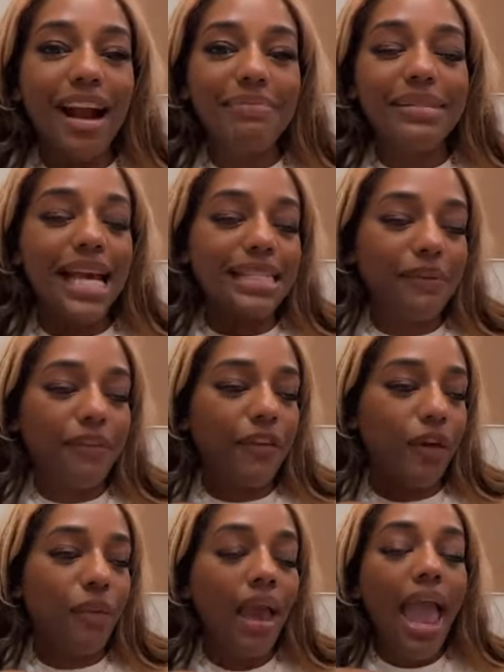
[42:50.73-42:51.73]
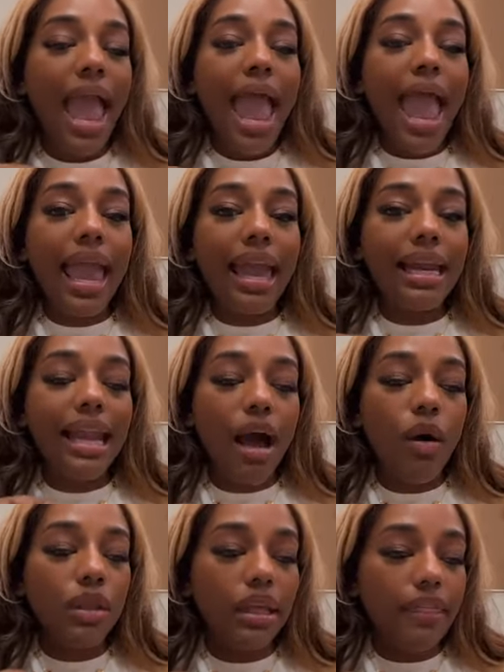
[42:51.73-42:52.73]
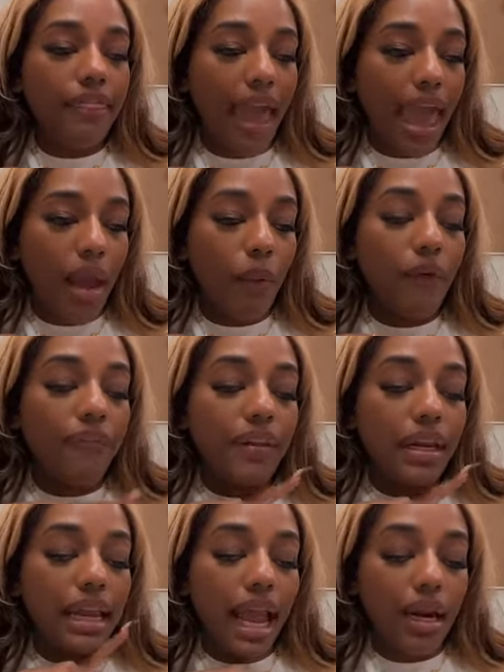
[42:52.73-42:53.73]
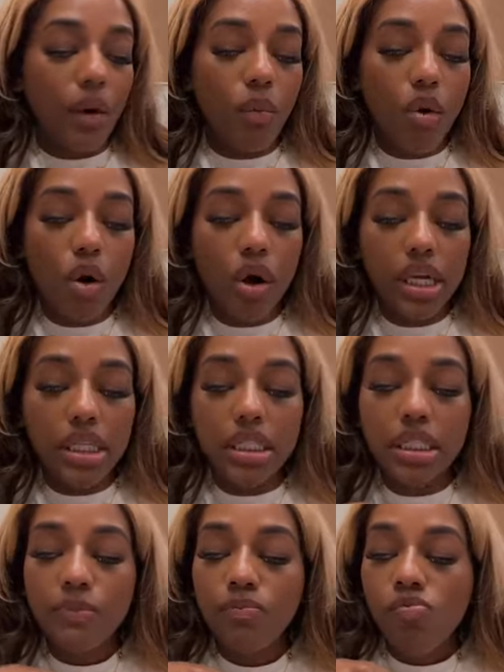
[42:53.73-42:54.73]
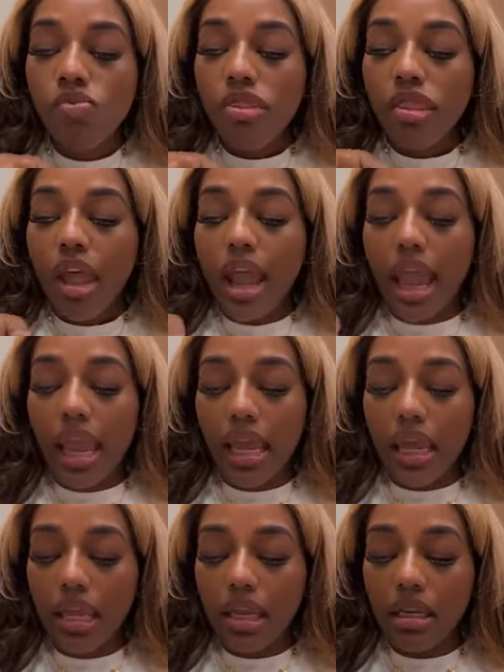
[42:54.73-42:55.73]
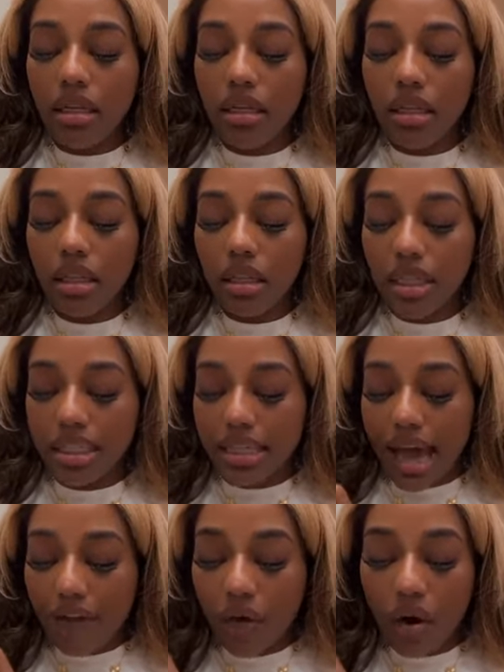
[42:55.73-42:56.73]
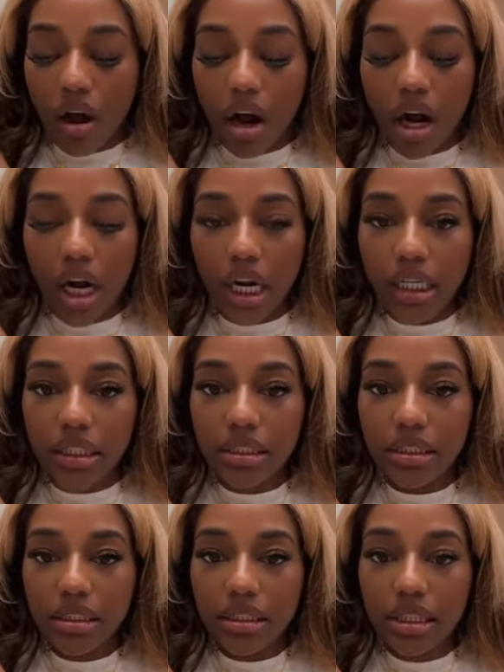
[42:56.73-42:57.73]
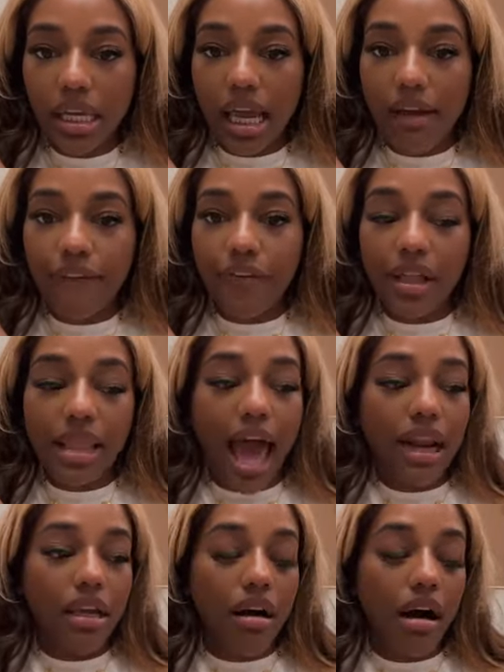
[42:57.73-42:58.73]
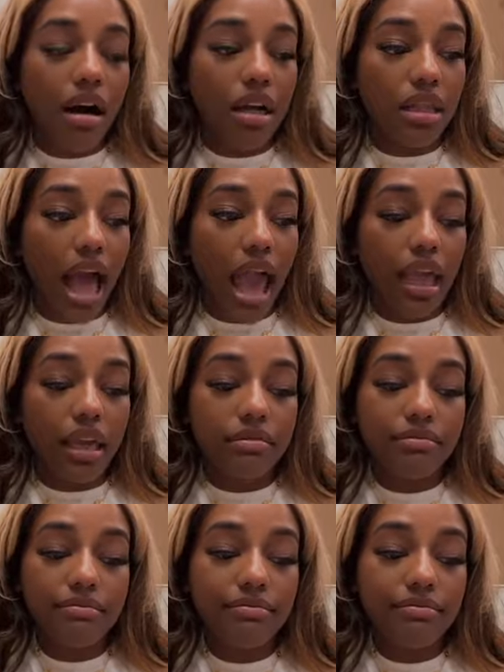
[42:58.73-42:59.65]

they're obsessed with you. And not only that, with the Knight of Wands and the Devil card, for a lot of y'all, like,